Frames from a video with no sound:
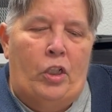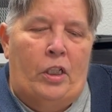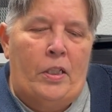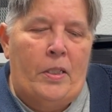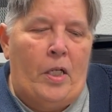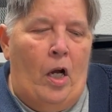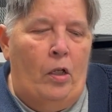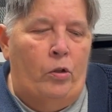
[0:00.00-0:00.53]
a
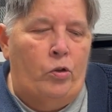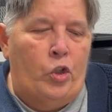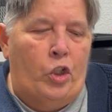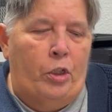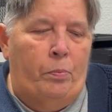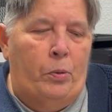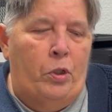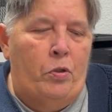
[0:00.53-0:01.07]

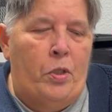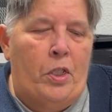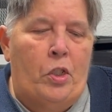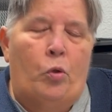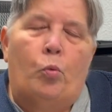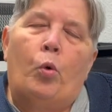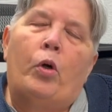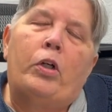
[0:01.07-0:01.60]
scholarship using
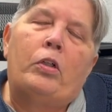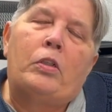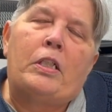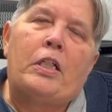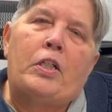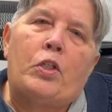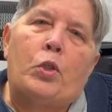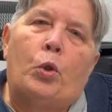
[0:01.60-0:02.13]
the
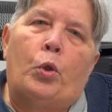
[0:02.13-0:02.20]
royalties